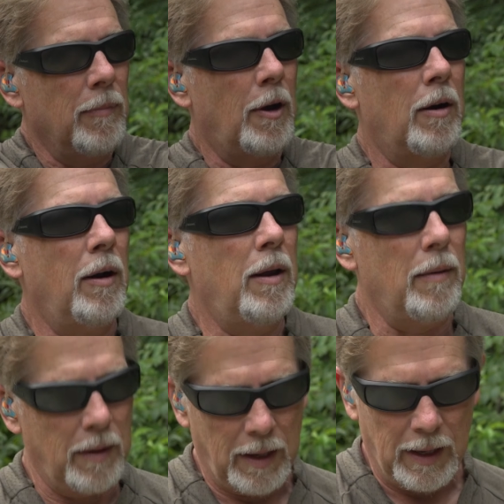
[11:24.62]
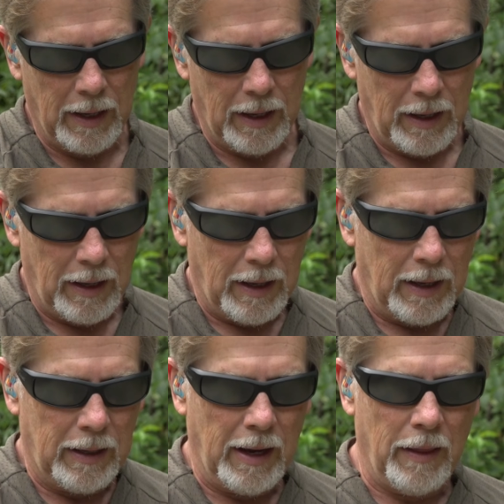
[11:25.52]
All right.
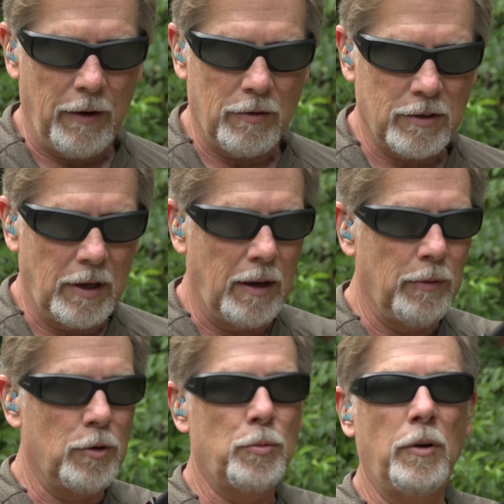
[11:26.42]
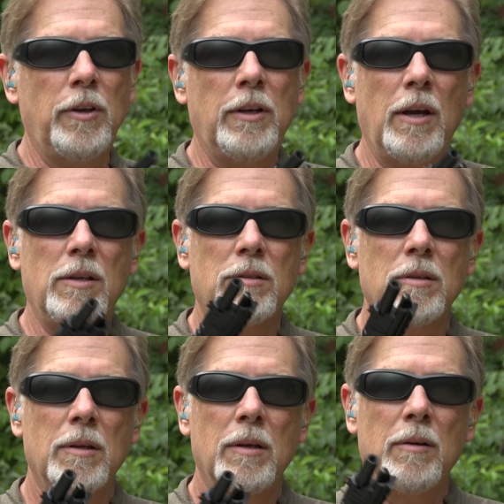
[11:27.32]
Yeah, there's really nice
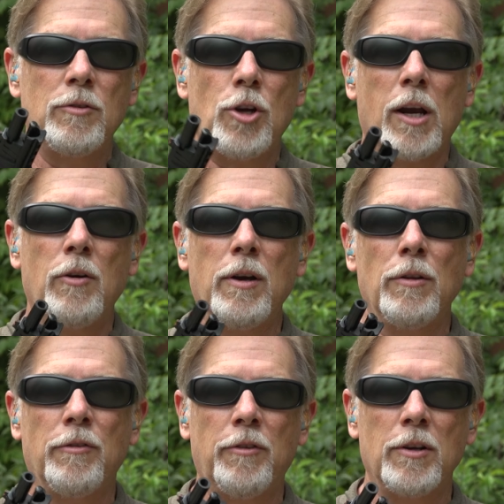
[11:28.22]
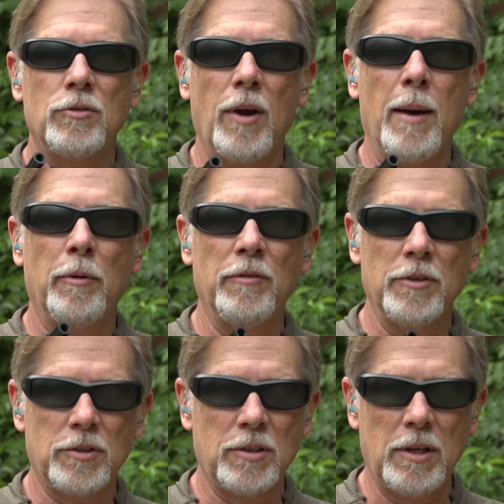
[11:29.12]
checkering on the front strap of
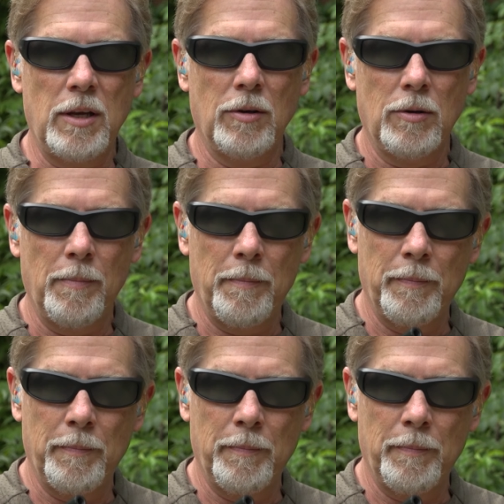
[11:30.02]
this steel,